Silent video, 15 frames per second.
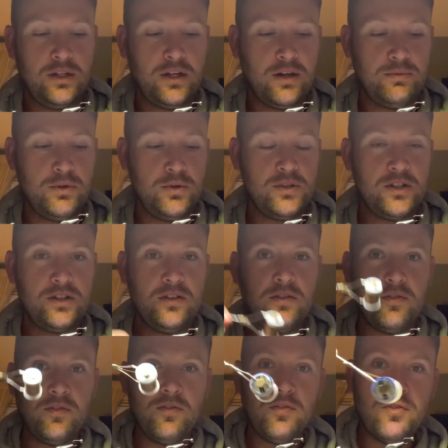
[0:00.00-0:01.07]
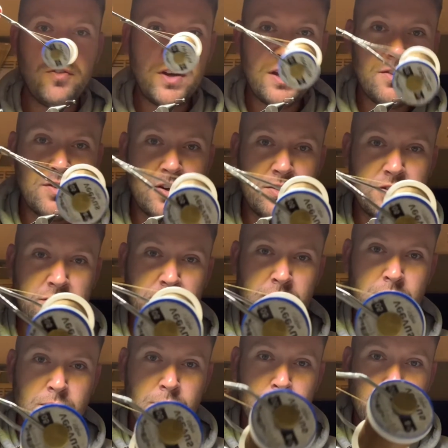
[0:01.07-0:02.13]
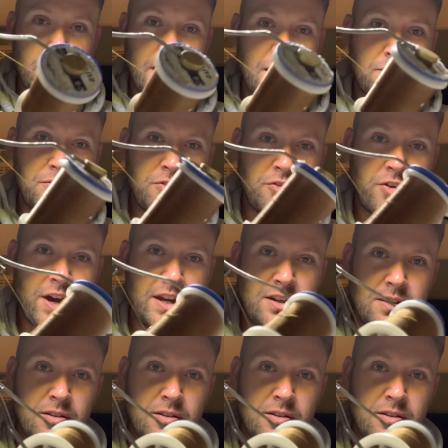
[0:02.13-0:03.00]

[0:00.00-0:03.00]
I'm using Vivus brown thread.